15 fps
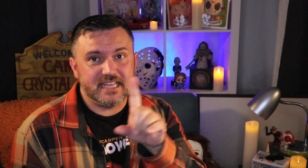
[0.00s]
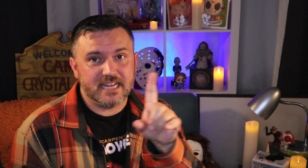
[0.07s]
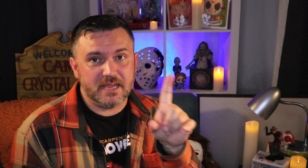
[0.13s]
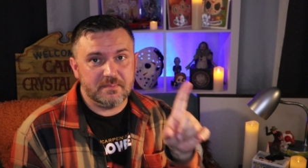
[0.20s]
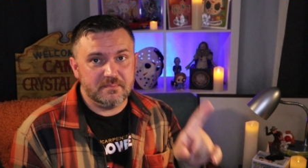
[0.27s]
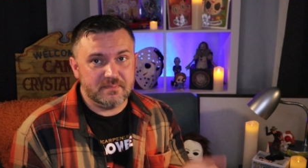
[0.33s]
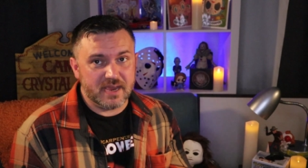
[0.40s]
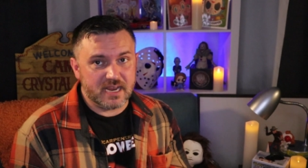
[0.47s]
that
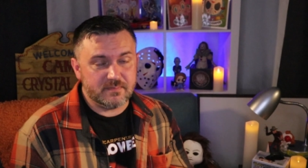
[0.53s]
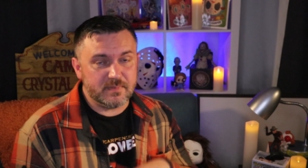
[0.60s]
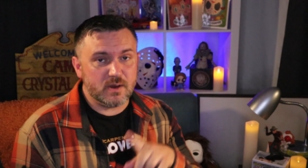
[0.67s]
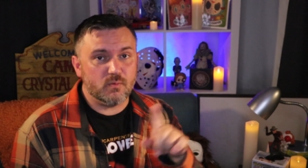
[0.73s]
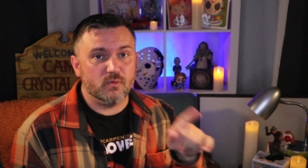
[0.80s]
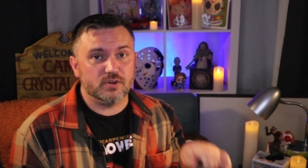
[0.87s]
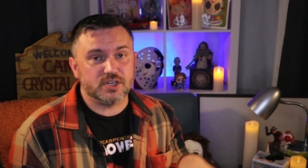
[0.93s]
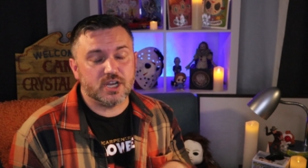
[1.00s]
it made
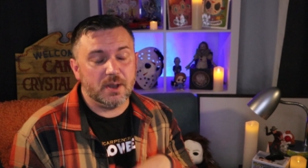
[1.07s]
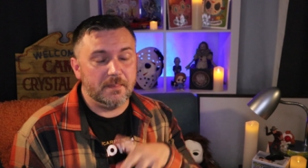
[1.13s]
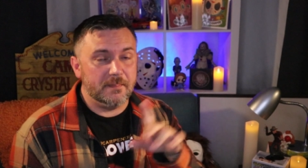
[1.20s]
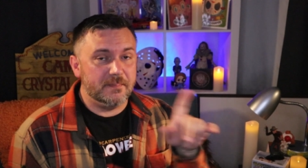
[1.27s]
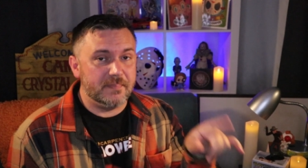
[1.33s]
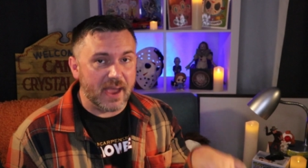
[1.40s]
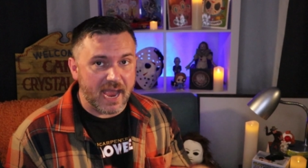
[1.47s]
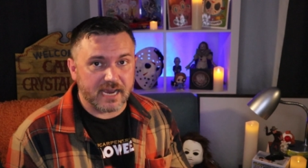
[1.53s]
me want to
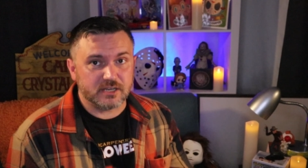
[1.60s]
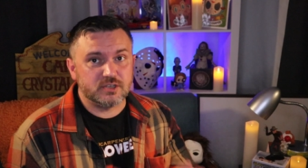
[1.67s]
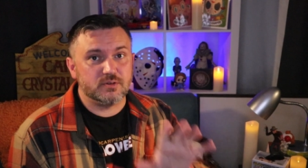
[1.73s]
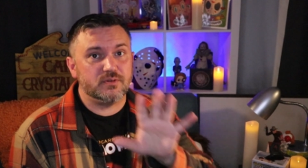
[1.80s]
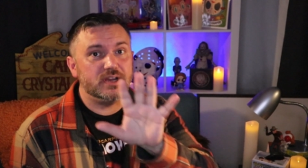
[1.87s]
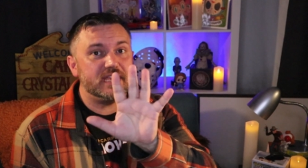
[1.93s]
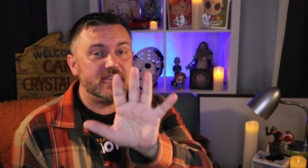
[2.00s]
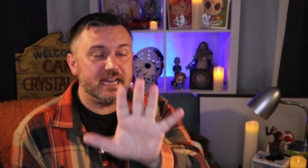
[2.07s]
come back
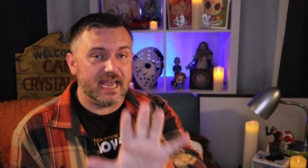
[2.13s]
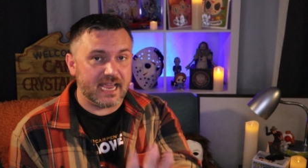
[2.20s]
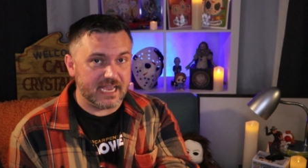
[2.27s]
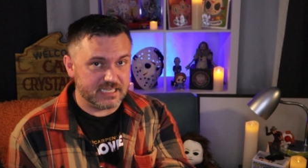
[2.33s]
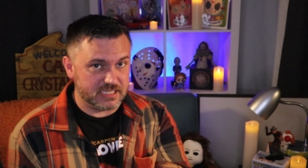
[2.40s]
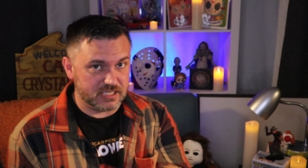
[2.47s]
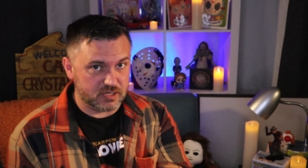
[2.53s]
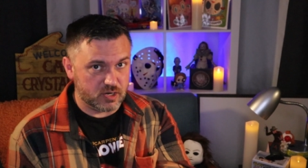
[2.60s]
to it, it
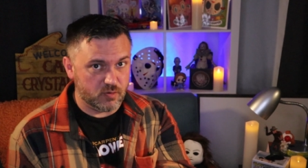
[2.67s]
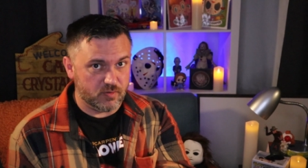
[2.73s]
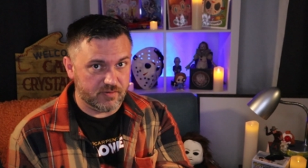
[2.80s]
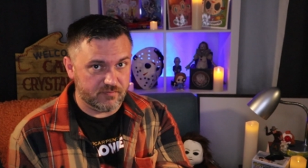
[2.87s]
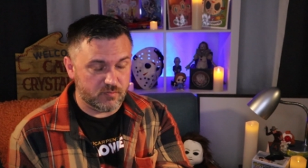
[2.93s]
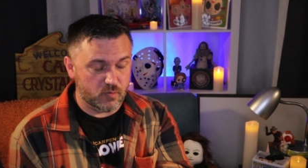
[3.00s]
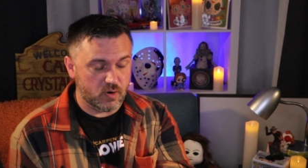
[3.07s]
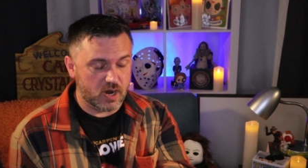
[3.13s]
has it
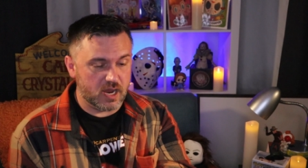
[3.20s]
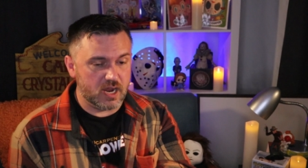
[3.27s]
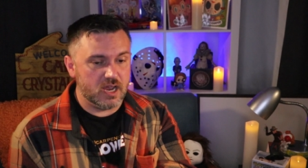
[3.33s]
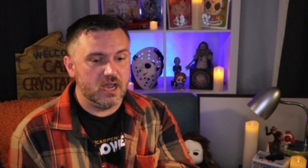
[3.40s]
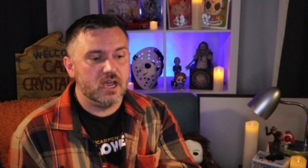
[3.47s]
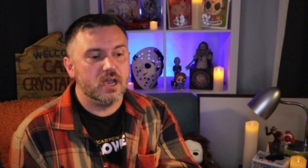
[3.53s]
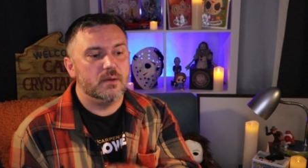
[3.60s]
going for it.